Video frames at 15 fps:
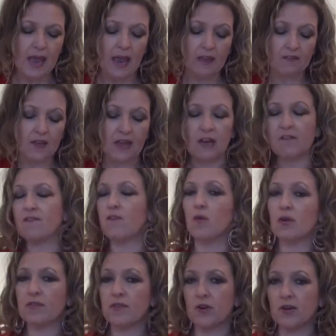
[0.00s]
And then at
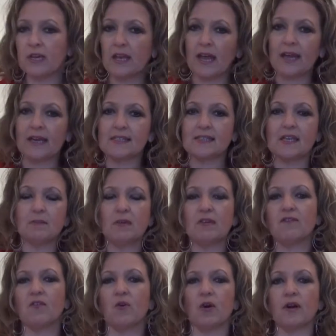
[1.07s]
four thirty, like I said
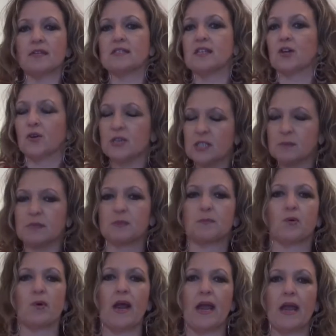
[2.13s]
before, is the Christmas
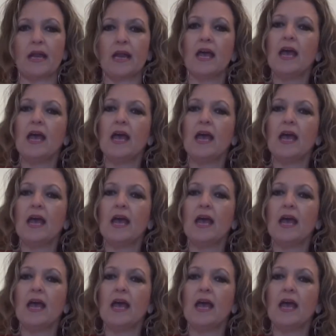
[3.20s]
parade.